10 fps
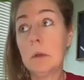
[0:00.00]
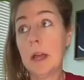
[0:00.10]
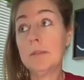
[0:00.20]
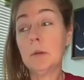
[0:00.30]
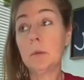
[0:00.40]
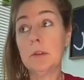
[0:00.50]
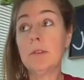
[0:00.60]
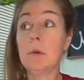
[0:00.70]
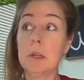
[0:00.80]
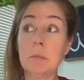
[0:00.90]
We will have to
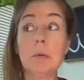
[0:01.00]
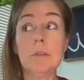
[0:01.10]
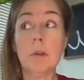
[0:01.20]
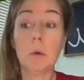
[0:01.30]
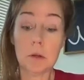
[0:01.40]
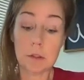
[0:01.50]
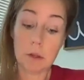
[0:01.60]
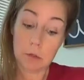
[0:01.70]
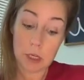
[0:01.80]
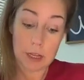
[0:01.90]
review and approve your
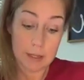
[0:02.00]
order, though,